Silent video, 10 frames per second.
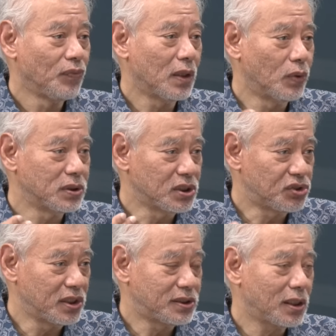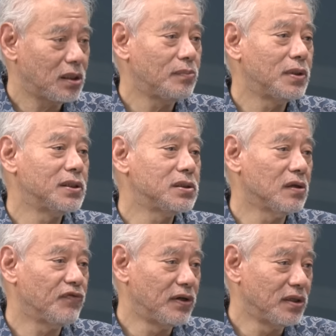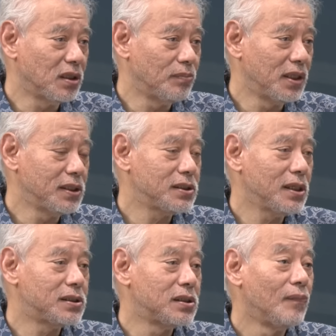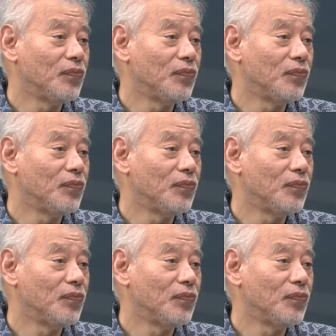There was the Strait Settlements, the Federated Malay States,